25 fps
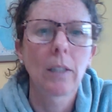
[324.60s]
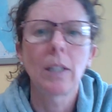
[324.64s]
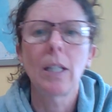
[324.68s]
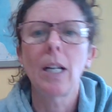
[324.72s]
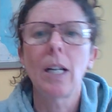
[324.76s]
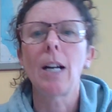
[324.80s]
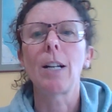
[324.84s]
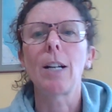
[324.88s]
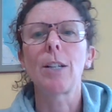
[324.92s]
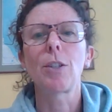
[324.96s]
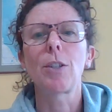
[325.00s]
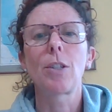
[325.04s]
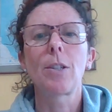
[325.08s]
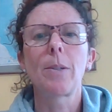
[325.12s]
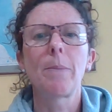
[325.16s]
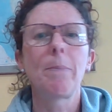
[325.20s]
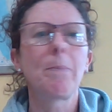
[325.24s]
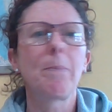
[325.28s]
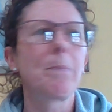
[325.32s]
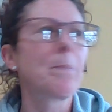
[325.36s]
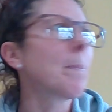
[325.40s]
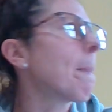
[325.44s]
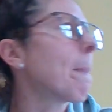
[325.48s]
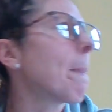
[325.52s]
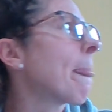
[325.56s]
Gosh,
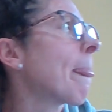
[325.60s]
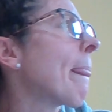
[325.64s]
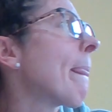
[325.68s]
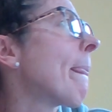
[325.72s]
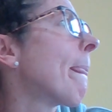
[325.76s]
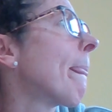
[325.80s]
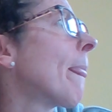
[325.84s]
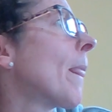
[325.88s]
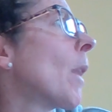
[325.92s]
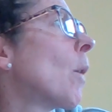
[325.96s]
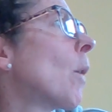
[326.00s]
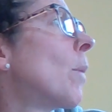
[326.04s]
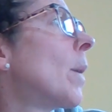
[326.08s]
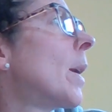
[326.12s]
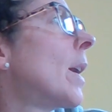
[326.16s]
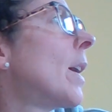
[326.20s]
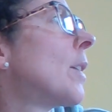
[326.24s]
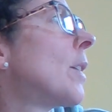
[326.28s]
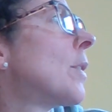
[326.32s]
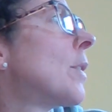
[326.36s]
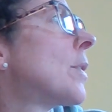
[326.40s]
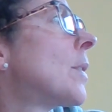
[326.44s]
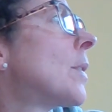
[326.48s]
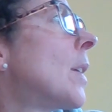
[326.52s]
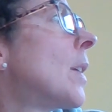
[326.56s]
what
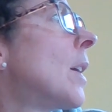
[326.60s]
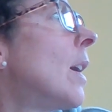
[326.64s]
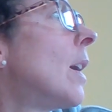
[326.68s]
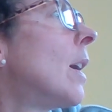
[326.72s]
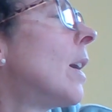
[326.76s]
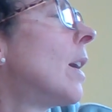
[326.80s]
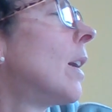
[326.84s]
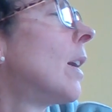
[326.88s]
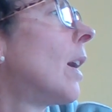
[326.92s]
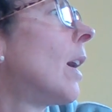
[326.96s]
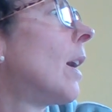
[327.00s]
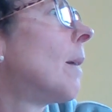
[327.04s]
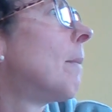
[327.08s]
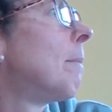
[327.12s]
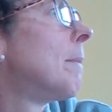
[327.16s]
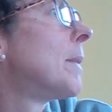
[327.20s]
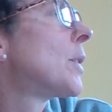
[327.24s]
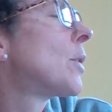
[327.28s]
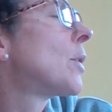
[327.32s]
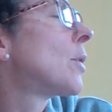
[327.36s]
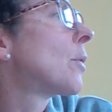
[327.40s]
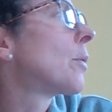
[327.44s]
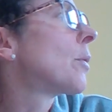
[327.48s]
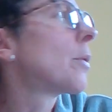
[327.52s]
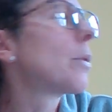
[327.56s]
else?
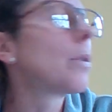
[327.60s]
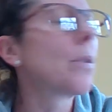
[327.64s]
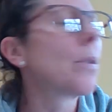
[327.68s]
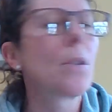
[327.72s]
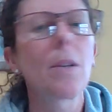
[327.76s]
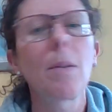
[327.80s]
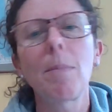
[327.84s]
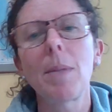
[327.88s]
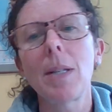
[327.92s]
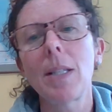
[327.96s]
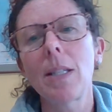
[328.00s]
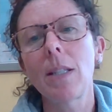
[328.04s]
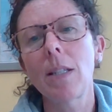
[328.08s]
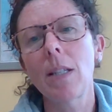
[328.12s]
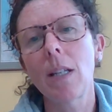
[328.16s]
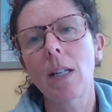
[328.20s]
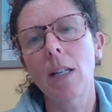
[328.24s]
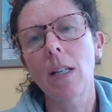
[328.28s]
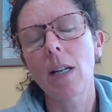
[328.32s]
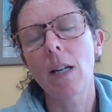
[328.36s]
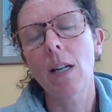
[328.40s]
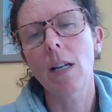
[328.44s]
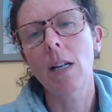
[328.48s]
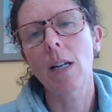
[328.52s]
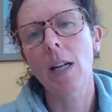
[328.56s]
Mr. Kruger and Miss
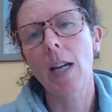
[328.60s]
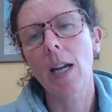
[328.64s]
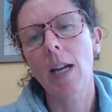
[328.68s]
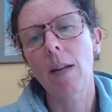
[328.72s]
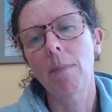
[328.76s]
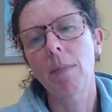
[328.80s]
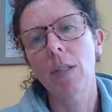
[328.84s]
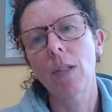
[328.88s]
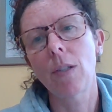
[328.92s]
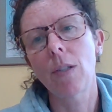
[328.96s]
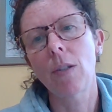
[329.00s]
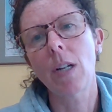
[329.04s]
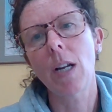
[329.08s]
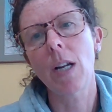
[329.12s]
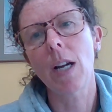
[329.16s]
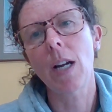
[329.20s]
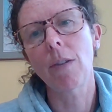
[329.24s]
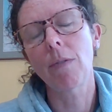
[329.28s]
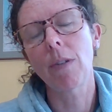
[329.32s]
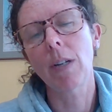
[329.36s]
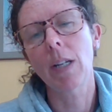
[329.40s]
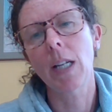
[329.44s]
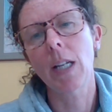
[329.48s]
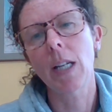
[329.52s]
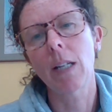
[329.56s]
Cinda and Mr.
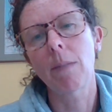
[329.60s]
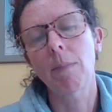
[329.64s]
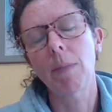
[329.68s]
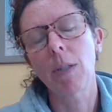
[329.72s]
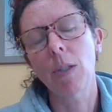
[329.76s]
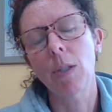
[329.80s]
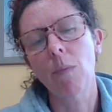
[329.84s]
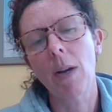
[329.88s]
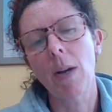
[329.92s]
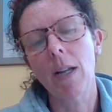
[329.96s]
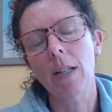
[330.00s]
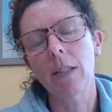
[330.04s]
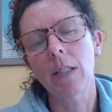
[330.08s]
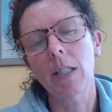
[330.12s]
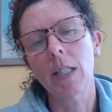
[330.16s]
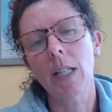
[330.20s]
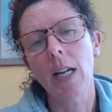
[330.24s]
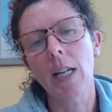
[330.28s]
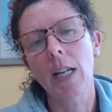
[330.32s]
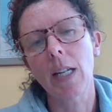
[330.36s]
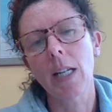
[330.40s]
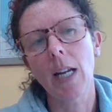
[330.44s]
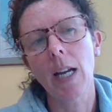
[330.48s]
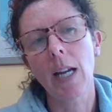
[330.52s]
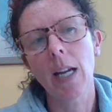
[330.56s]
Gonring and Miss
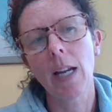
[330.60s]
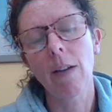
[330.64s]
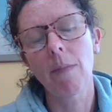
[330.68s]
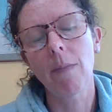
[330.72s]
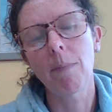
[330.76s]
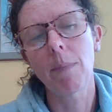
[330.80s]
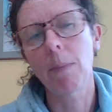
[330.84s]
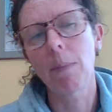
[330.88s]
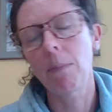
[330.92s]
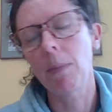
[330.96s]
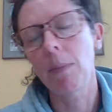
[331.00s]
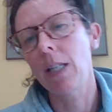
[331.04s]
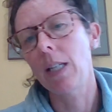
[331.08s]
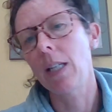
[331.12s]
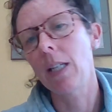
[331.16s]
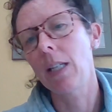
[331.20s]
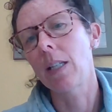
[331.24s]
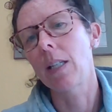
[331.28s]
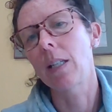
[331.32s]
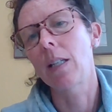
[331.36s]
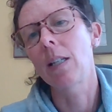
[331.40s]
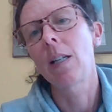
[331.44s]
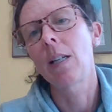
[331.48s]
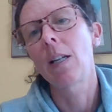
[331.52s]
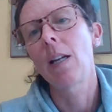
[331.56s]
Wallenstein and I have been
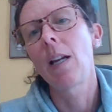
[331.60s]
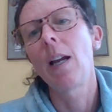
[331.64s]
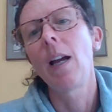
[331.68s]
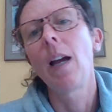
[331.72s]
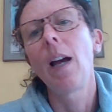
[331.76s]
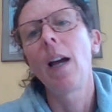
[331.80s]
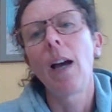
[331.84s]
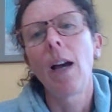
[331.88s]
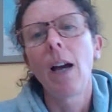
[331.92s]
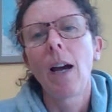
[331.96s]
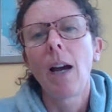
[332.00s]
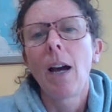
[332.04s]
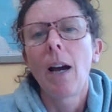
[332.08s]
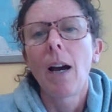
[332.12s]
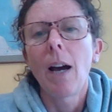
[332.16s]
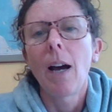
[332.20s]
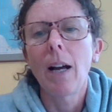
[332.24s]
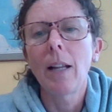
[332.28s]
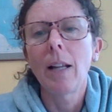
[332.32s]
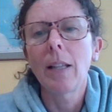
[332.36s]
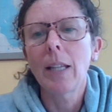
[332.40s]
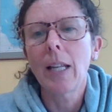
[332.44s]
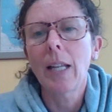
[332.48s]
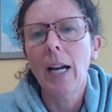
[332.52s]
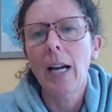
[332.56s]
meeting
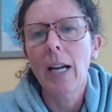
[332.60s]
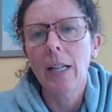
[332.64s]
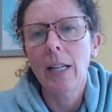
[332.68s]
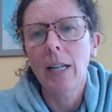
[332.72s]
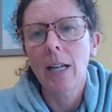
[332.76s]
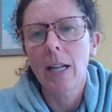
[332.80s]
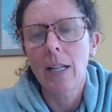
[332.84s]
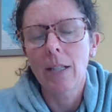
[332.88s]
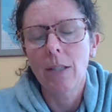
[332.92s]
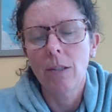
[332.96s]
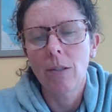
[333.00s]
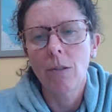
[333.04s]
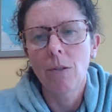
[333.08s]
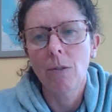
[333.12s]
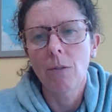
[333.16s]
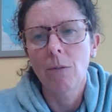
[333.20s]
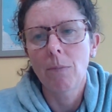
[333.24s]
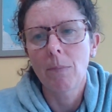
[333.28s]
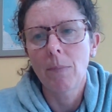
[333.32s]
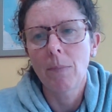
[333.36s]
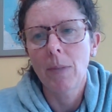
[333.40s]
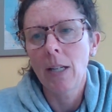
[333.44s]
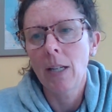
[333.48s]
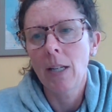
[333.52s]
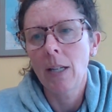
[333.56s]
a lot on
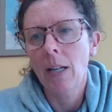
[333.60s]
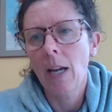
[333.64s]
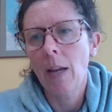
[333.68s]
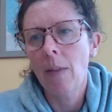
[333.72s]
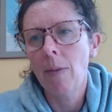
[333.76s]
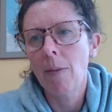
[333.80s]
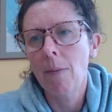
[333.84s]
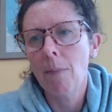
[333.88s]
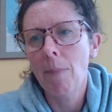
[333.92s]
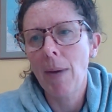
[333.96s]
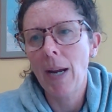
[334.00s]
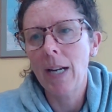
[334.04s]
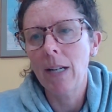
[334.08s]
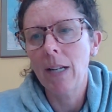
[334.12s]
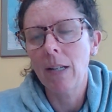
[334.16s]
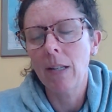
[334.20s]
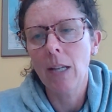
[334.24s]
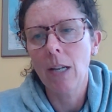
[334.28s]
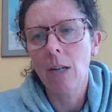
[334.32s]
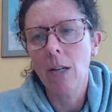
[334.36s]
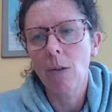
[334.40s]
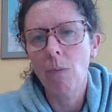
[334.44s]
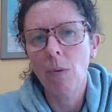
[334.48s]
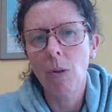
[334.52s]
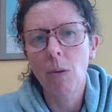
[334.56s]
Zoom. And the main
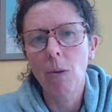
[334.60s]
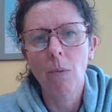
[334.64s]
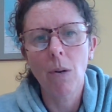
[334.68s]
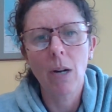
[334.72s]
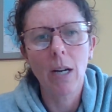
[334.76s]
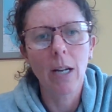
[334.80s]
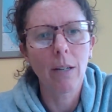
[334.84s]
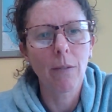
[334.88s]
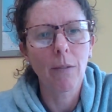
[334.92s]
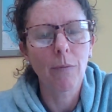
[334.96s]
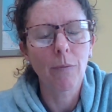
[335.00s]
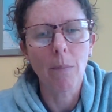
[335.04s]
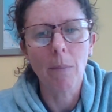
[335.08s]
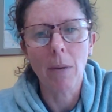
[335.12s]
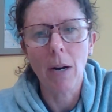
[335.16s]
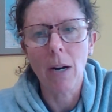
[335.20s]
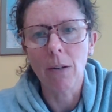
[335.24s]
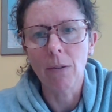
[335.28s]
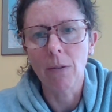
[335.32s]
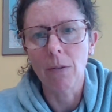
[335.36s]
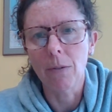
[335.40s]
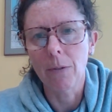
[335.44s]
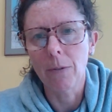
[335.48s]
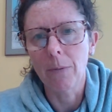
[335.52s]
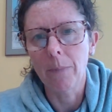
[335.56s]
thing we want from our
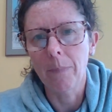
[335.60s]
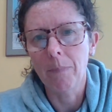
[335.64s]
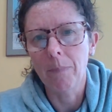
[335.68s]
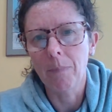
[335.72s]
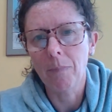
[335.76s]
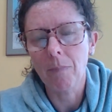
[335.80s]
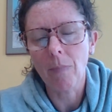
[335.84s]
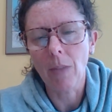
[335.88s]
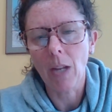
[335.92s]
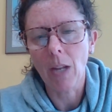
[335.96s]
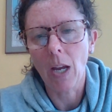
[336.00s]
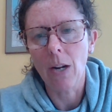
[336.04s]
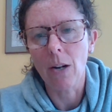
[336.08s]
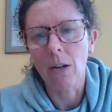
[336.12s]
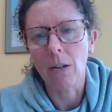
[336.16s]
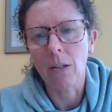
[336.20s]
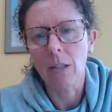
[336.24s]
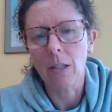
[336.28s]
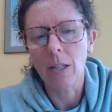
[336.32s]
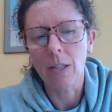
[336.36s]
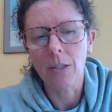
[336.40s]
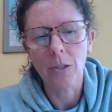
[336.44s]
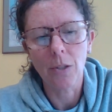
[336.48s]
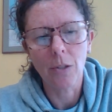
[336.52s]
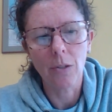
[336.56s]
group and our
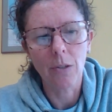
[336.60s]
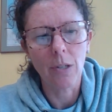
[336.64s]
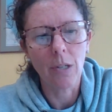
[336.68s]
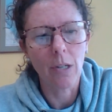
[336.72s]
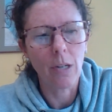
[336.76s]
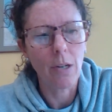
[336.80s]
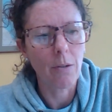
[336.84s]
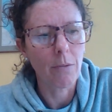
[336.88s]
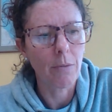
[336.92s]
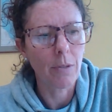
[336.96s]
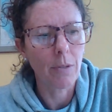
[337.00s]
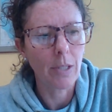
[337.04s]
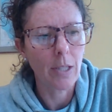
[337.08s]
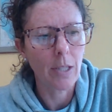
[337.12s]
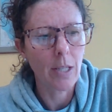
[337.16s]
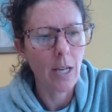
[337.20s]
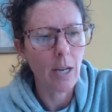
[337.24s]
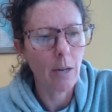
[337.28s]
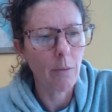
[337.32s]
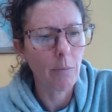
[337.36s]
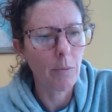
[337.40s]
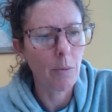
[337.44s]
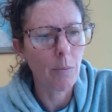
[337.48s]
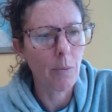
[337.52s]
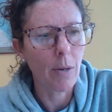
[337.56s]
cluster to know is
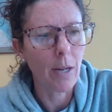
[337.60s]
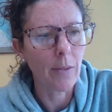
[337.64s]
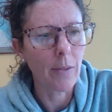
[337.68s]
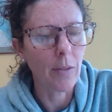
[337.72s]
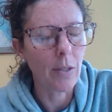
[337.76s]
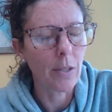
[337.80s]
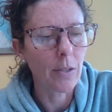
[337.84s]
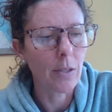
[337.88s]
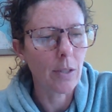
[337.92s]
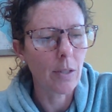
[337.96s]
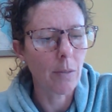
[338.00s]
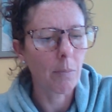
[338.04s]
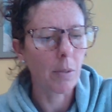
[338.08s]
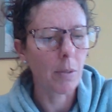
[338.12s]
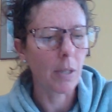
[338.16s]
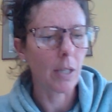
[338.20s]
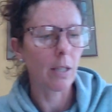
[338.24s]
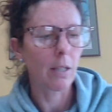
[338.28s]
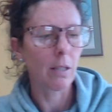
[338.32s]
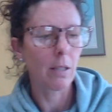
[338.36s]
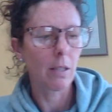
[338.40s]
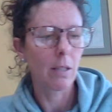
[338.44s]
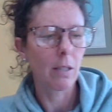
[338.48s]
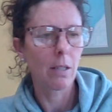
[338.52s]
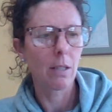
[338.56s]
that we want this to
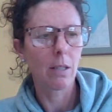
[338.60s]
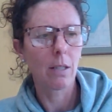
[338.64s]
be